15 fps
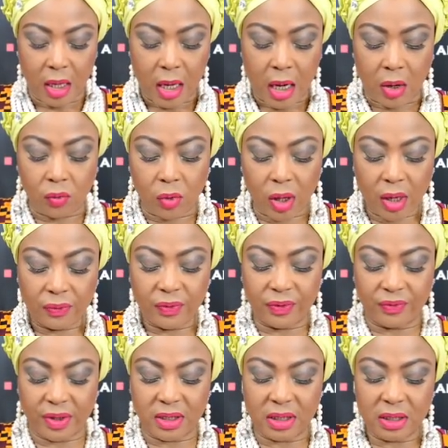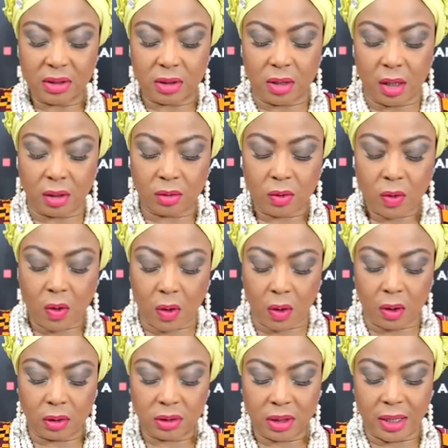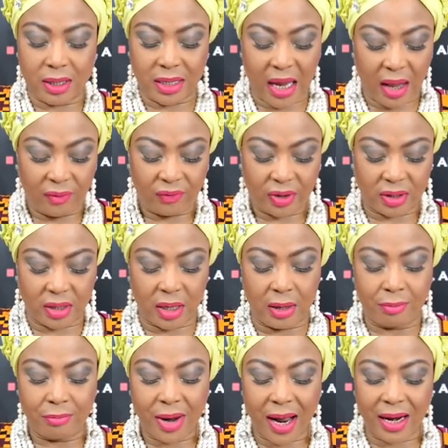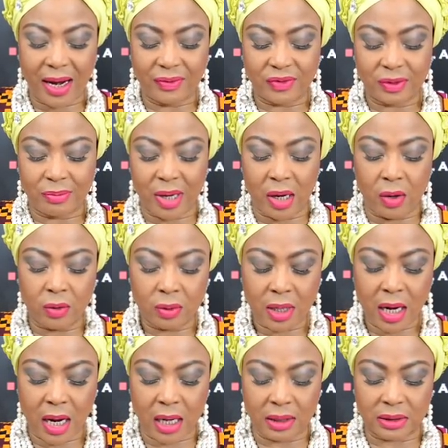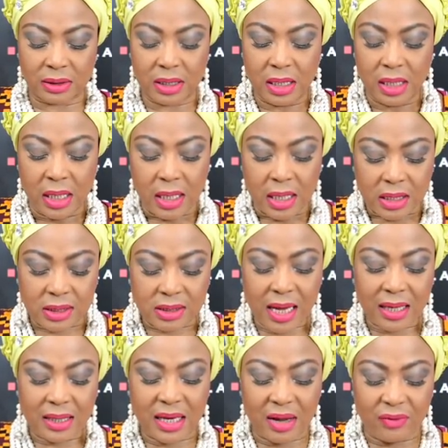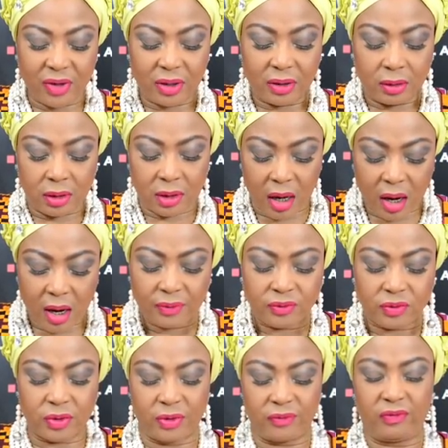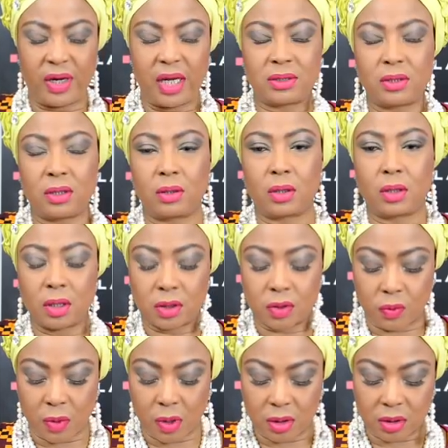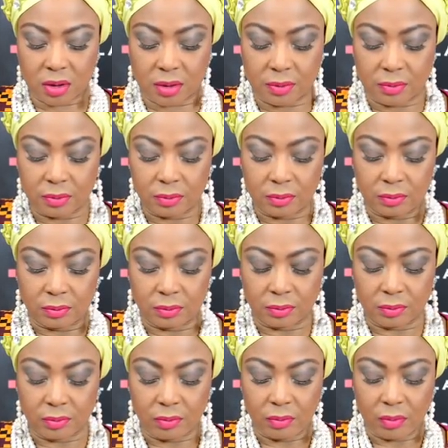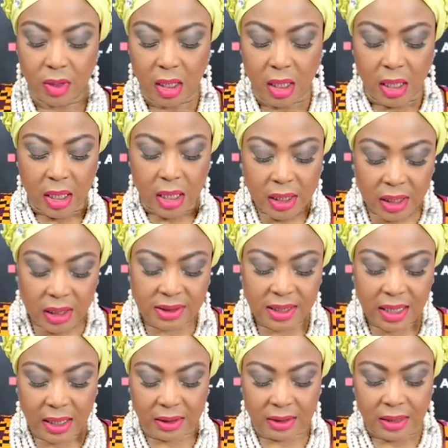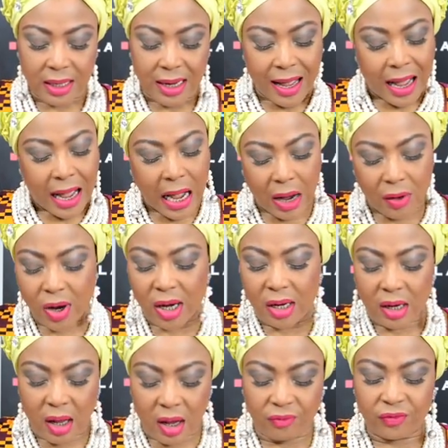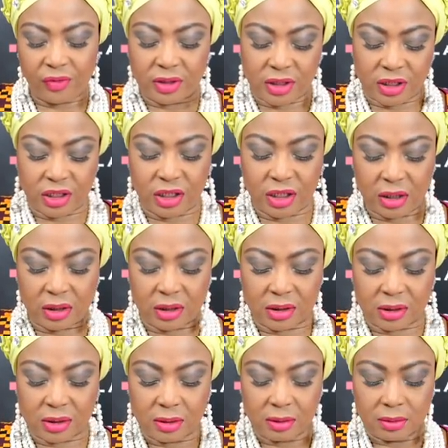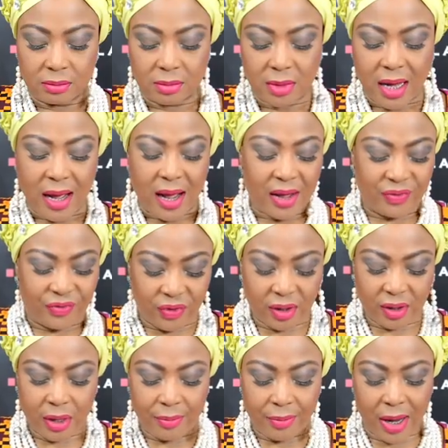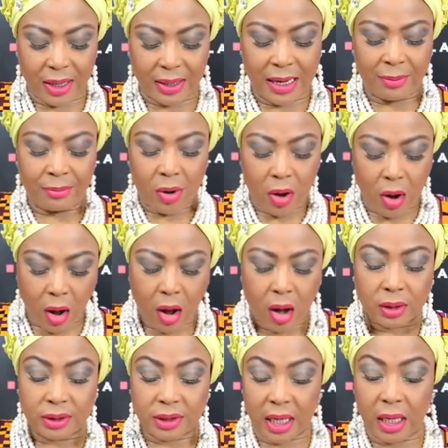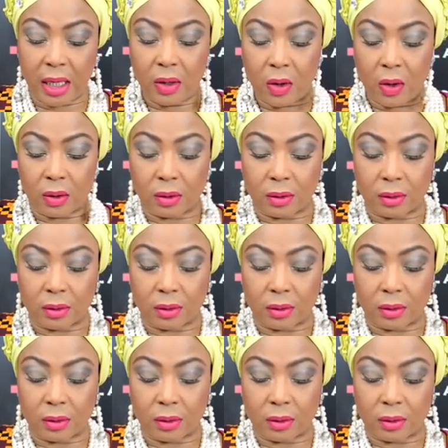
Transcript: And one of the reasons God called David a man after my own heart is that David loved to reflect on God's words. He said, How I love your teachings. I think about them all day long.